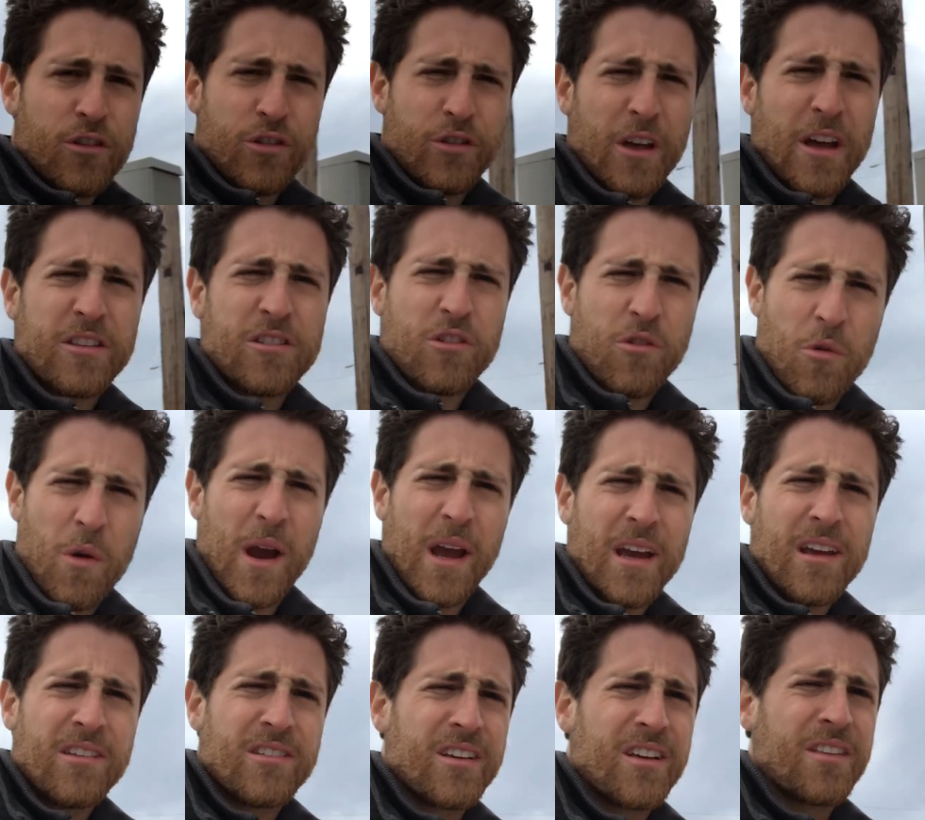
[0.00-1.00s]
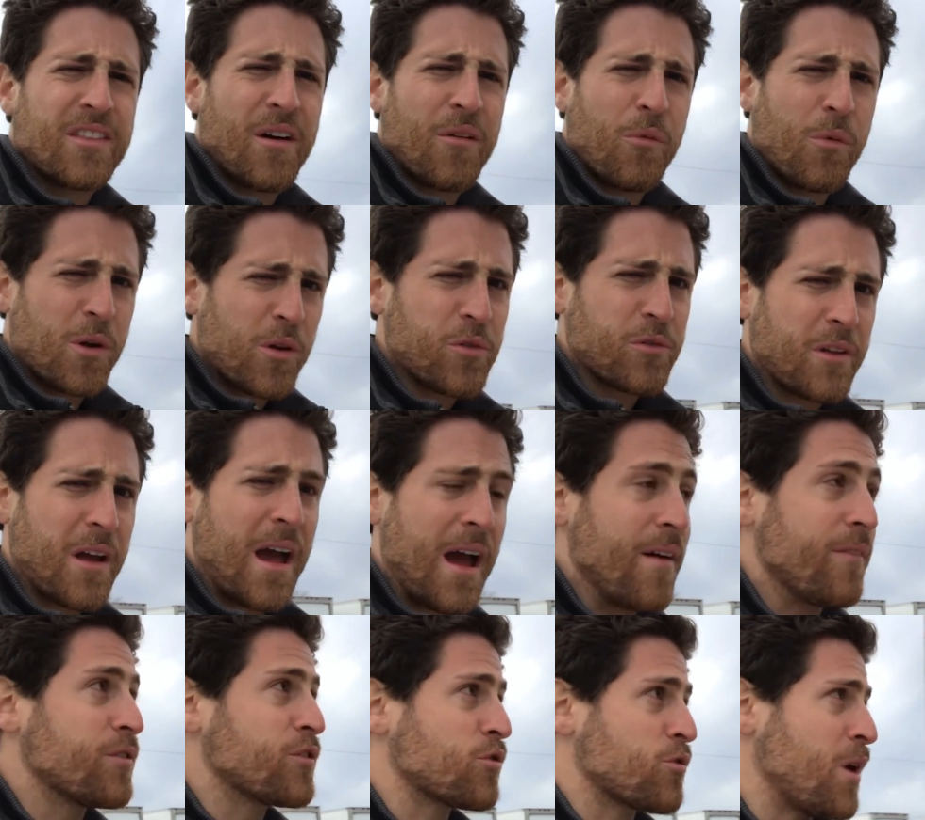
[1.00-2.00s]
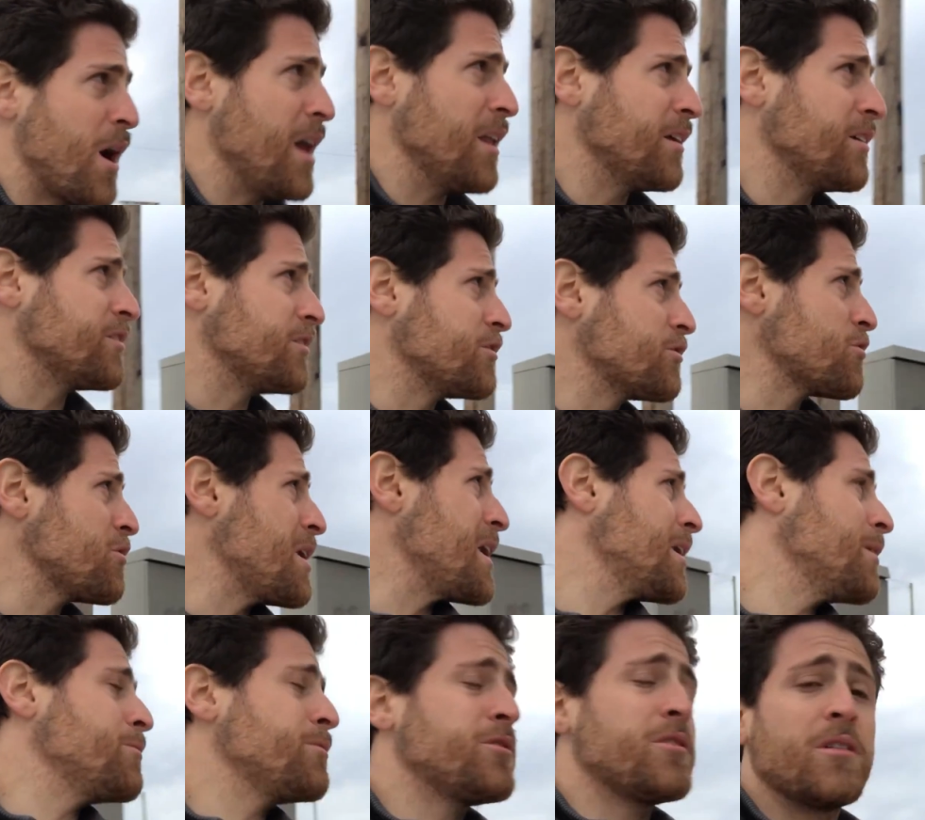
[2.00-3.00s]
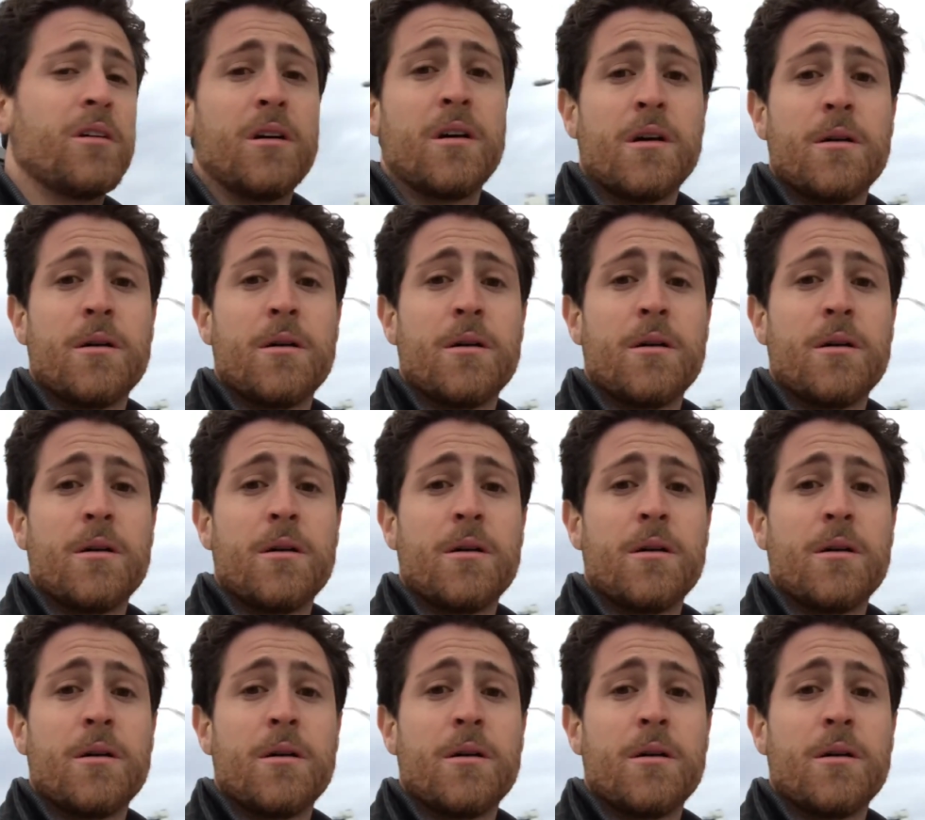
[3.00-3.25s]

So that's crazy that we used to have trolleys and trams.